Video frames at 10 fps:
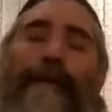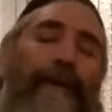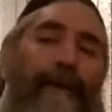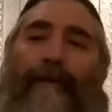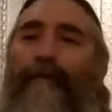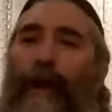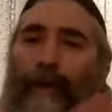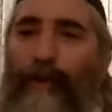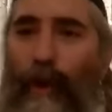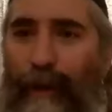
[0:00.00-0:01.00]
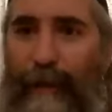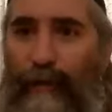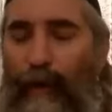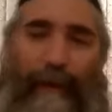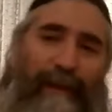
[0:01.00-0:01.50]
Uh, who are you talking
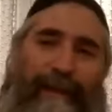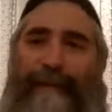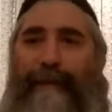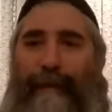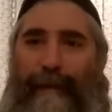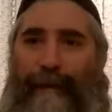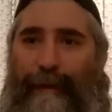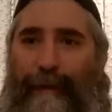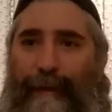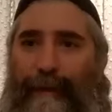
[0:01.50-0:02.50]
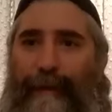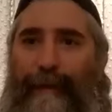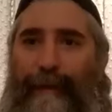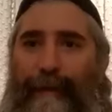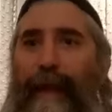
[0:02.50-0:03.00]
to? Nobody's listening.
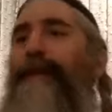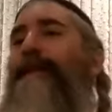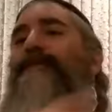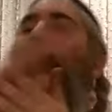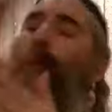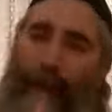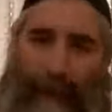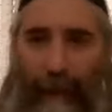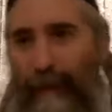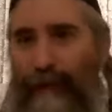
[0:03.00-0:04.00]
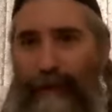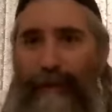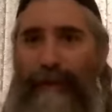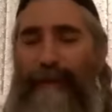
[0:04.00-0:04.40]
And there's maybe nobody on the street.